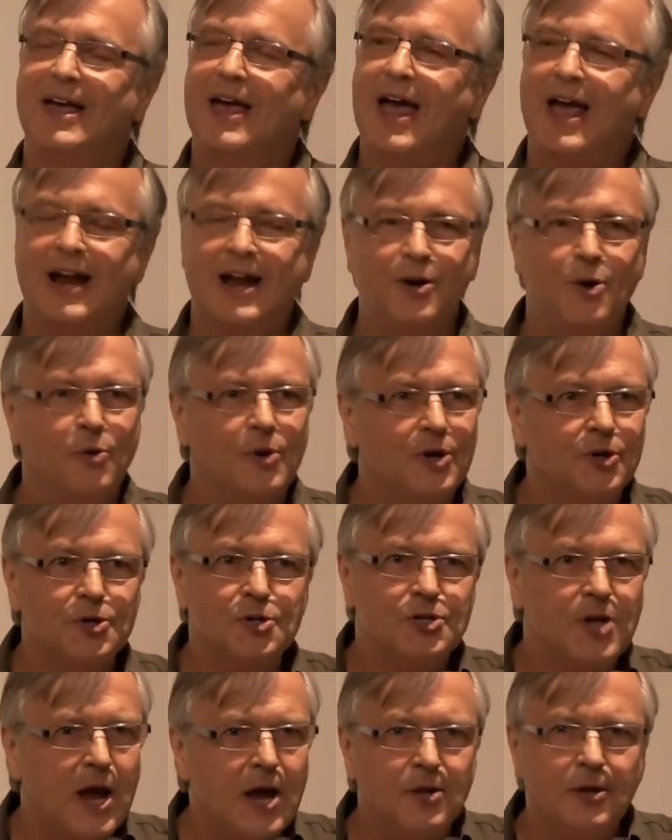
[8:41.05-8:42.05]
And I don't
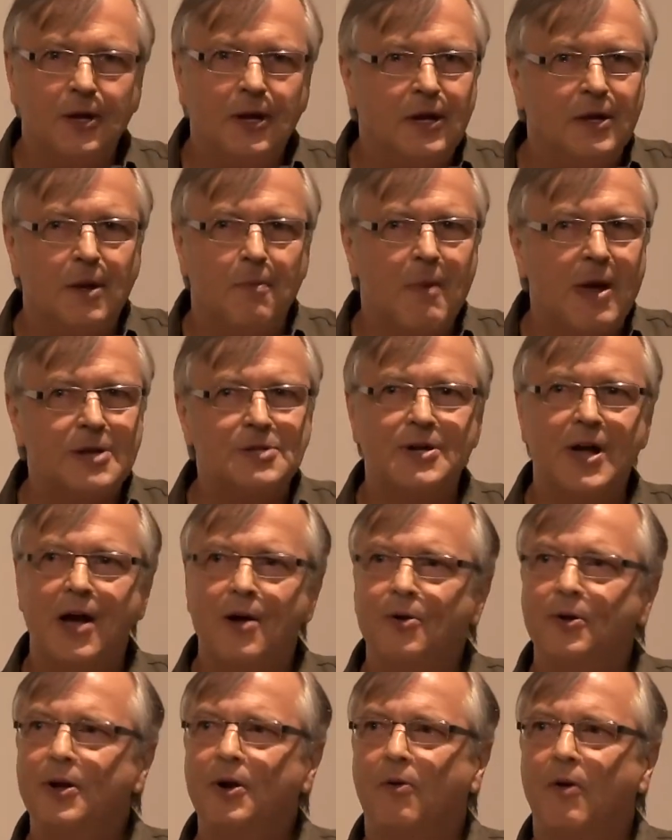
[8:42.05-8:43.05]
understand the
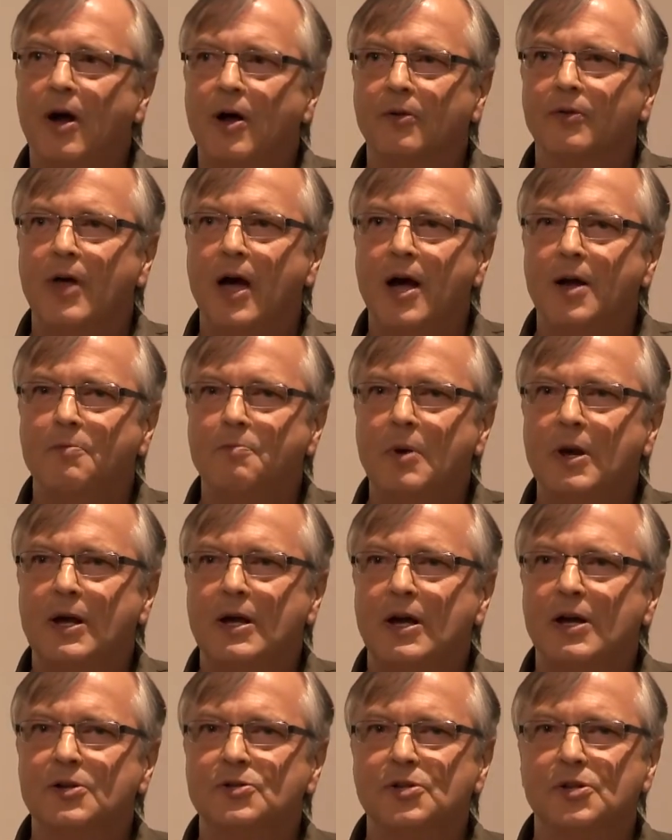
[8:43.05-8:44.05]
mentality around that,
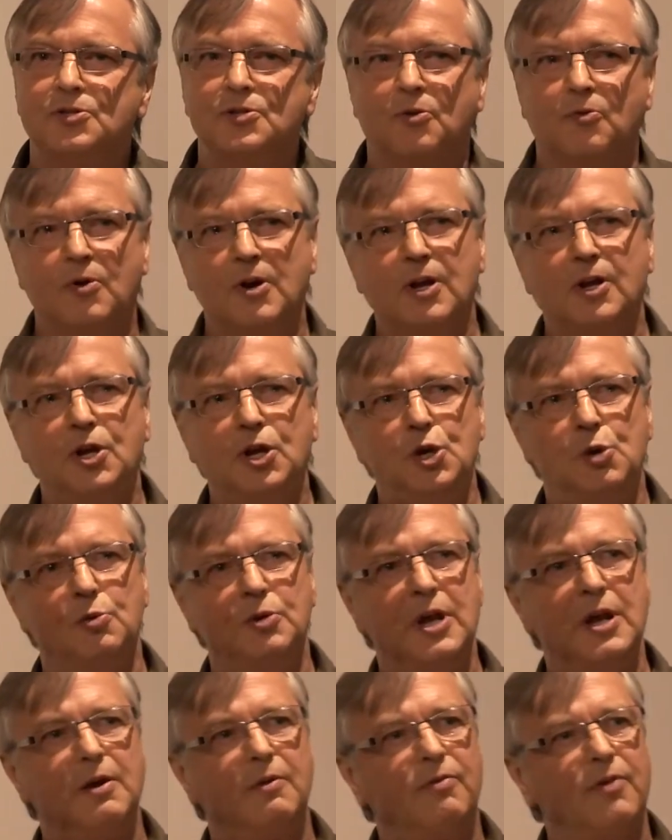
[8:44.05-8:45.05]
because it's a really
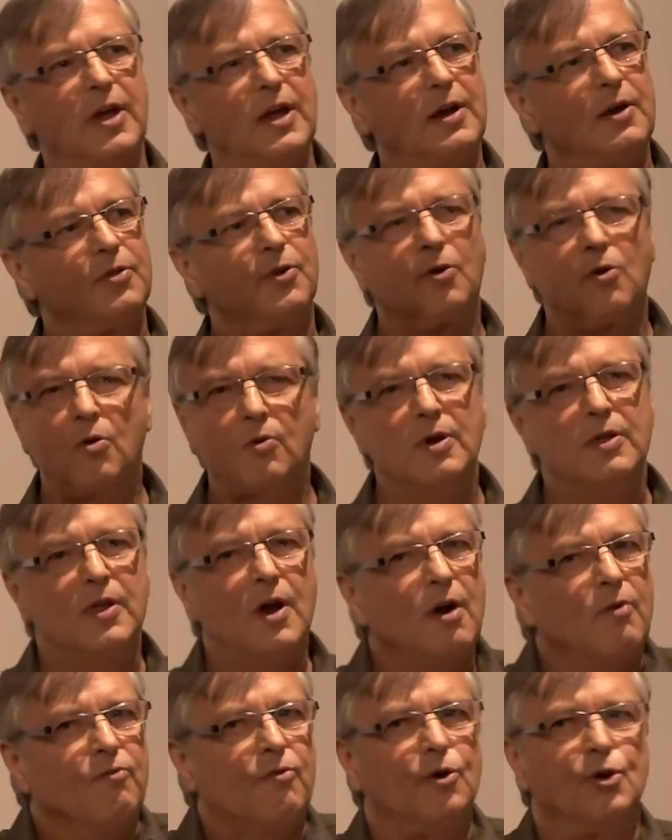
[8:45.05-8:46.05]
unique thing, and they're only
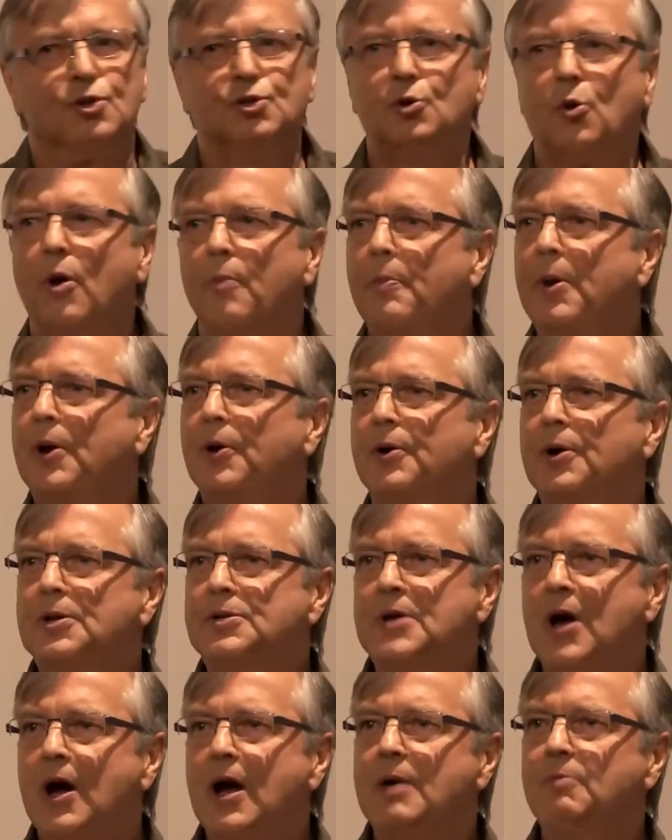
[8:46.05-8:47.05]
there for a short period of
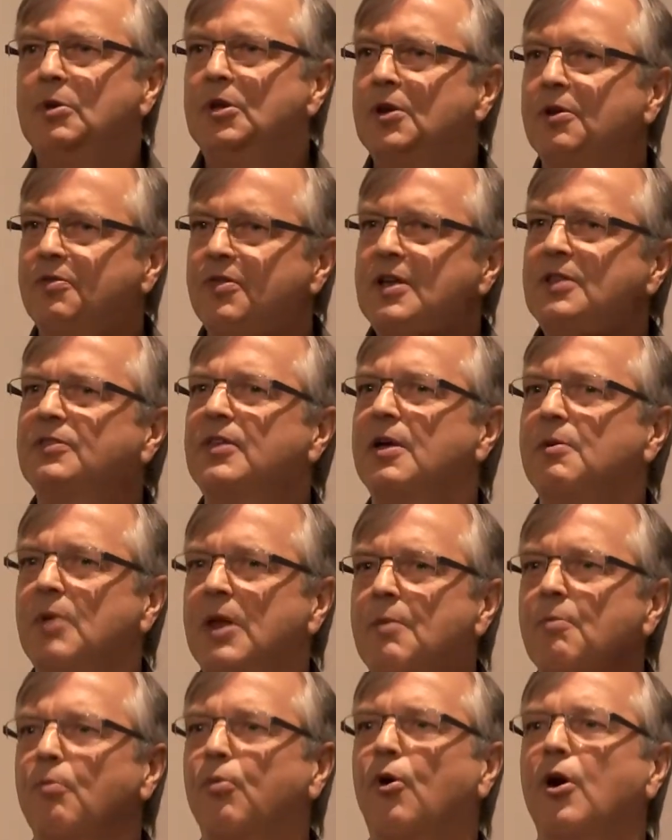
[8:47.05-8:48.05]
time. You'd think they'd
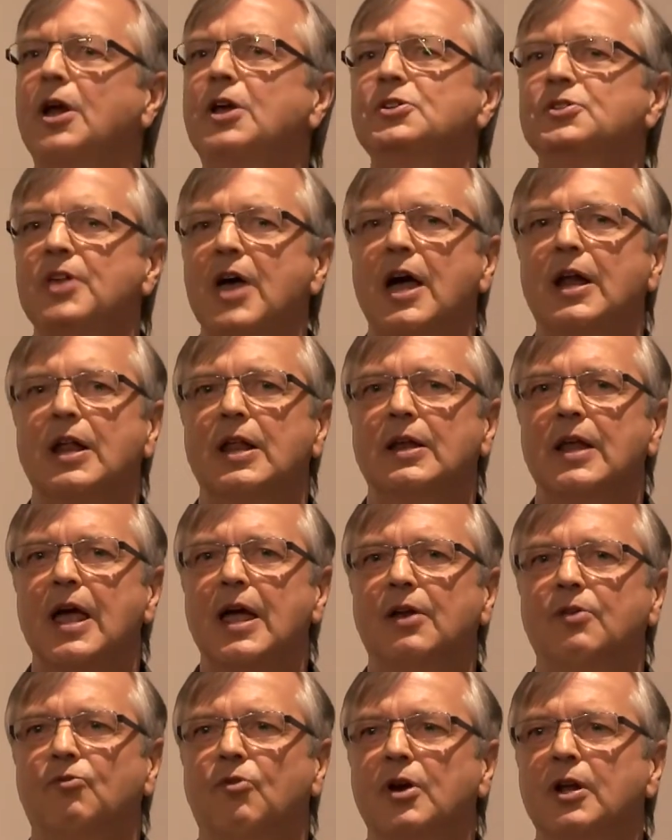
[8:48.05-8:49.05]
embrace that
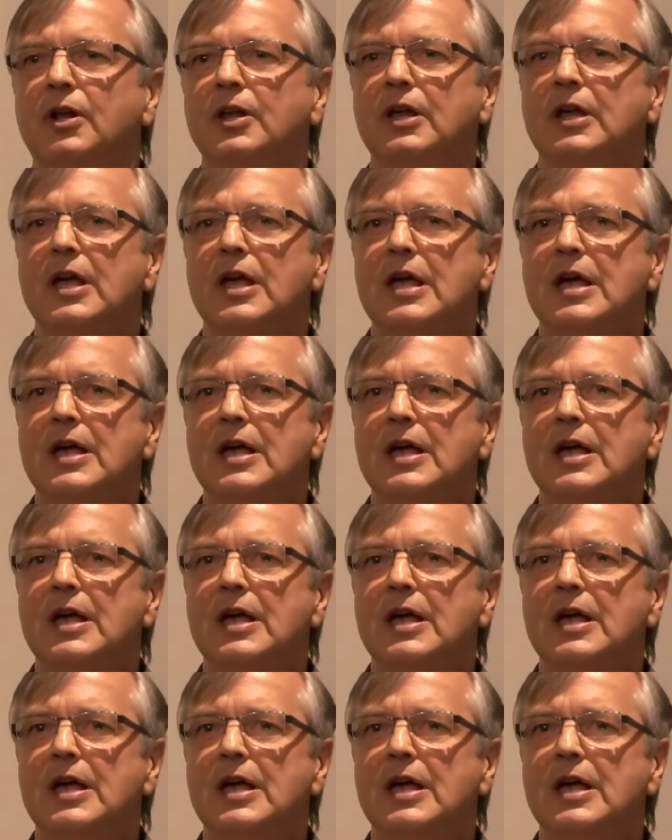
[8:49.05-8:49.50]
and really